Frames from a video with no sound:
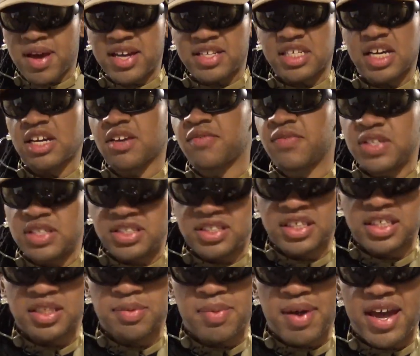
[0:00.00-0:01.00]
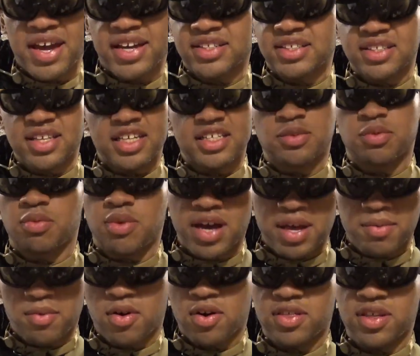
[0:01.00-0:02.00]
mags, I can fit 6 mags. That's
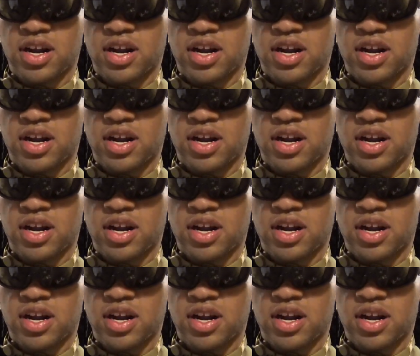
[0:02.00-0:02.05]
way more